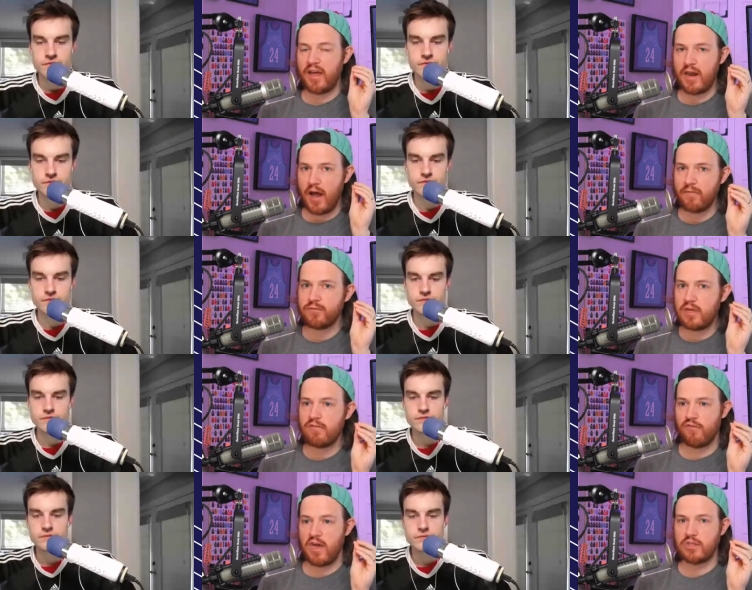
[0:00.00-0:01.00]
Speaker 1: enough
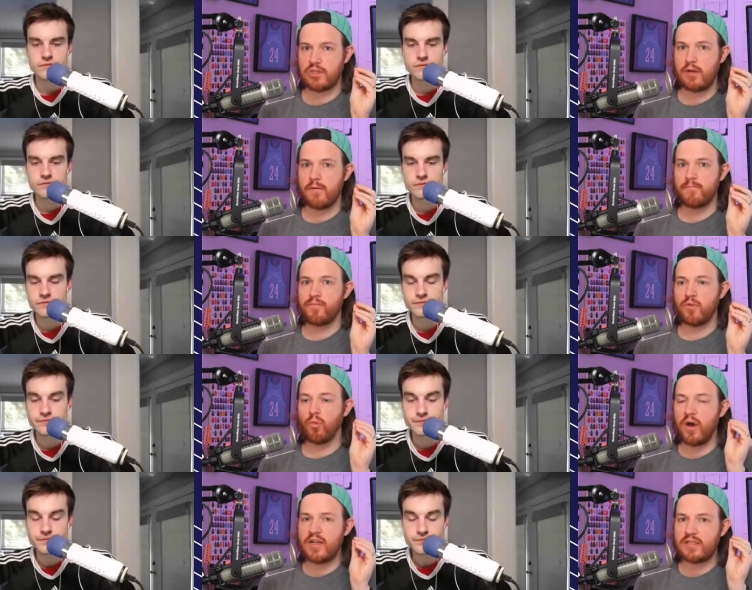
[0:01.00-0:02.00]
defense,
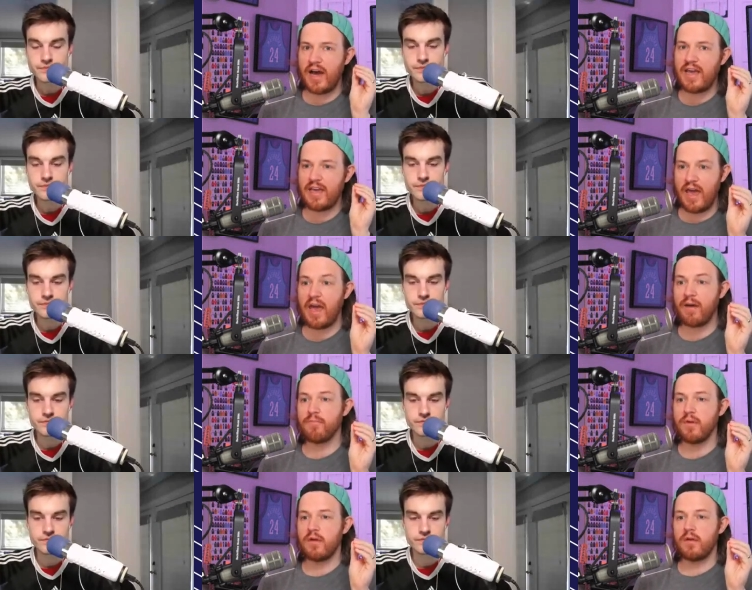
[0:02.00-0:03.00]
win a tight game
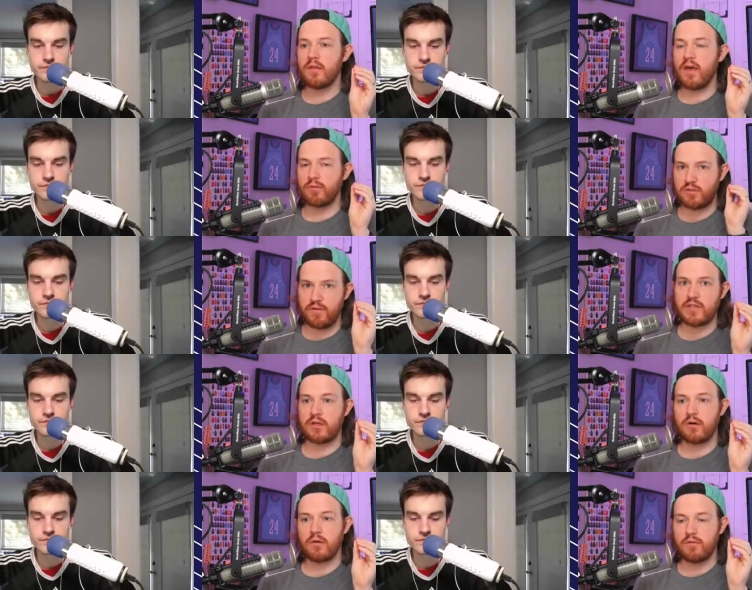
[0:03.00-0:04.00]
that was
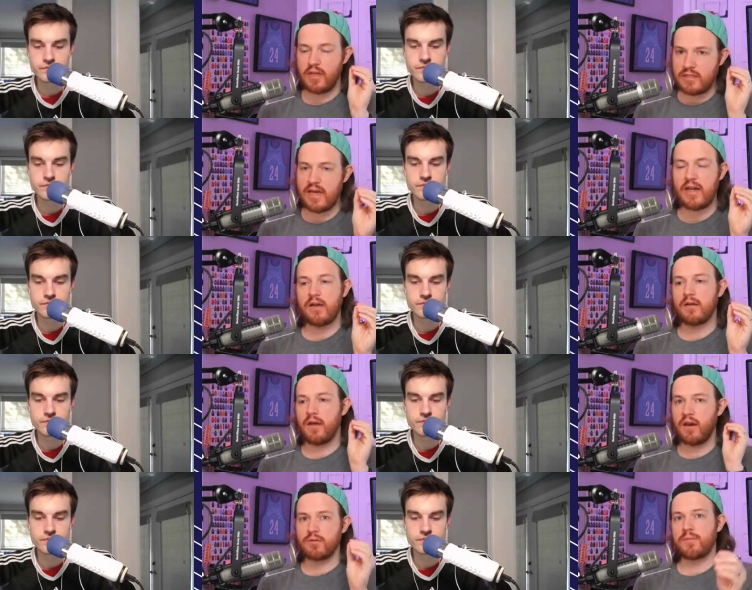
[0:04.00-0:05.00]
physical? They did it,
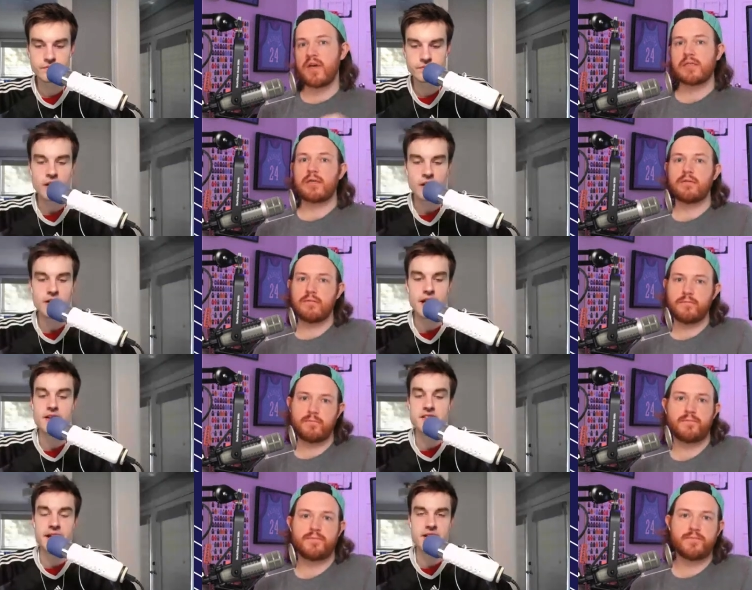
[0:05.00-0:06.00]
and it was amazing.
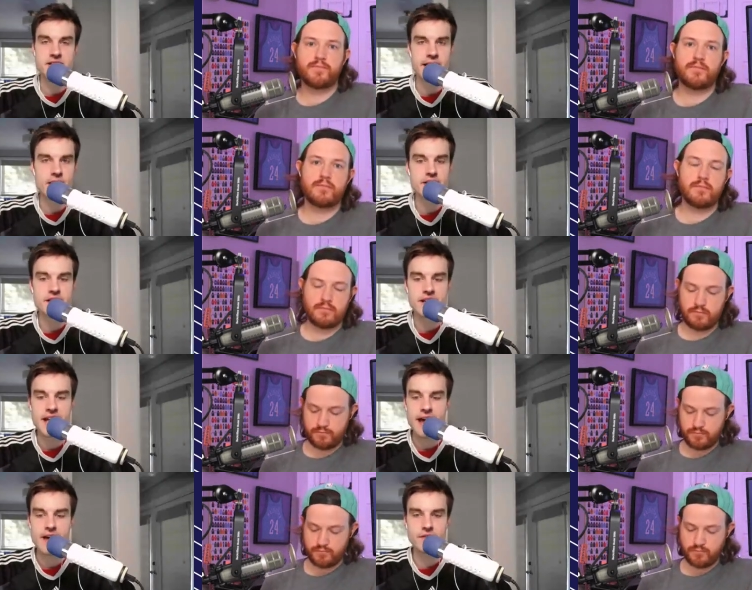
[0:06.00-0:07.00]
Speaker 2: Yeah, Terry didn't
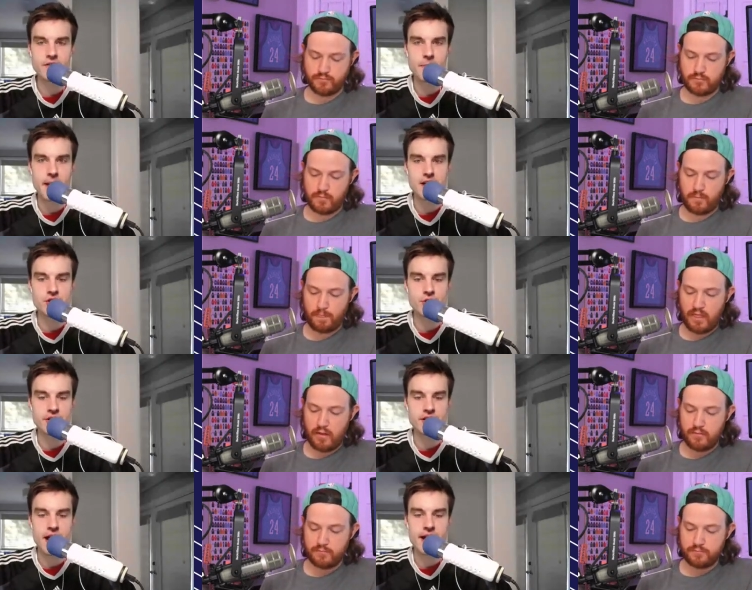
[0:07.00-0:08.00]
have a bad
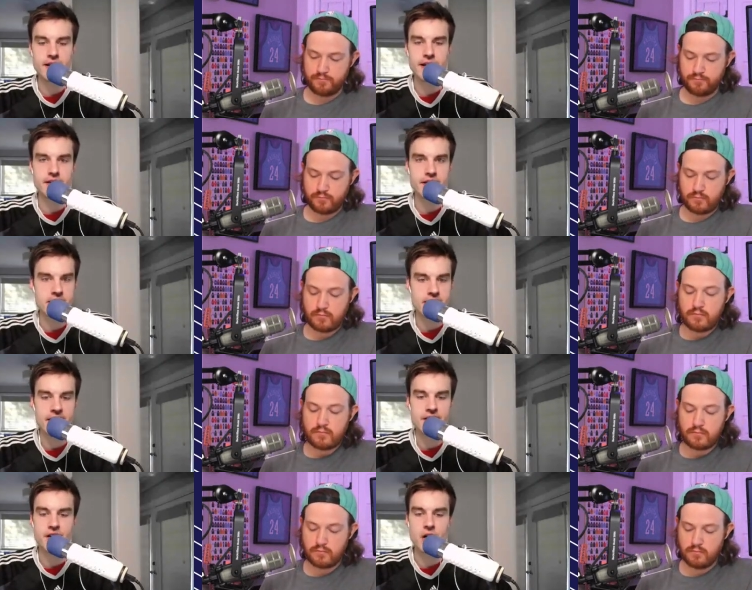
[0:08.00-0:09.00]
shooting night, and he
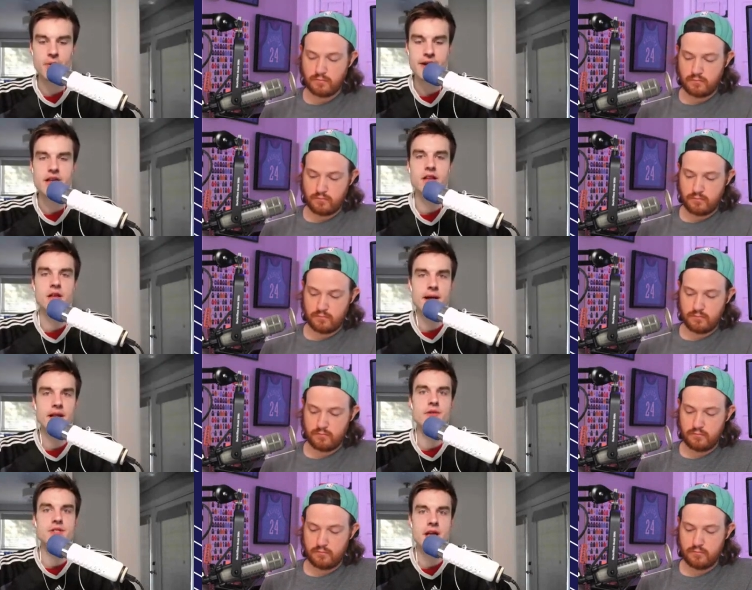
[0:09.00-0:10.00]
got you going.
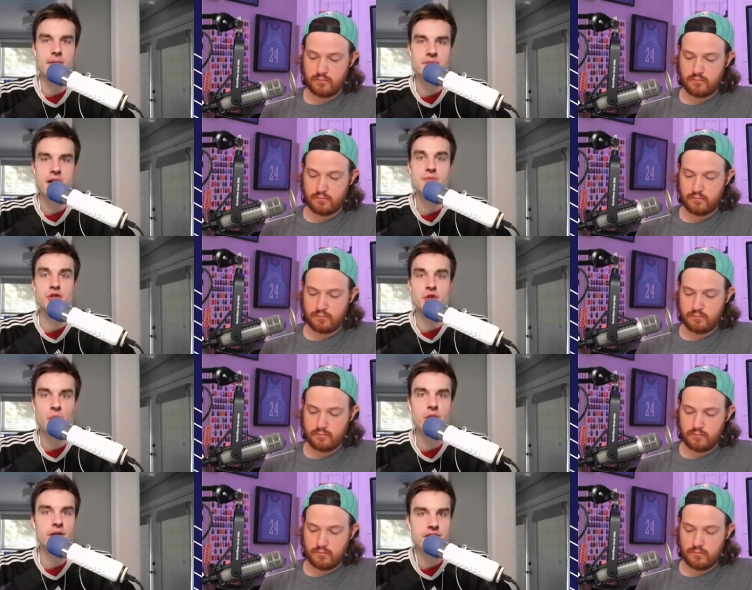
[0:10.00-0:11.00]
LaMelo stepped up,
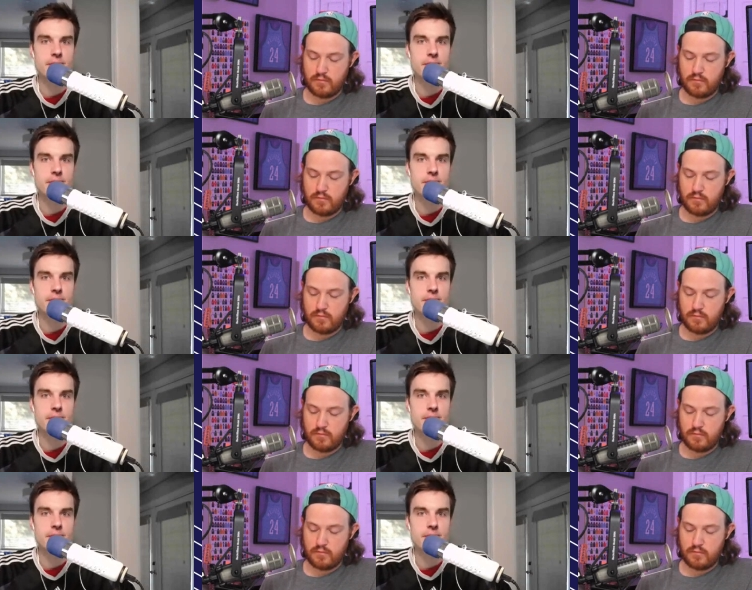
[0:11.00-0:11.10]
scoring
Speaker 1: the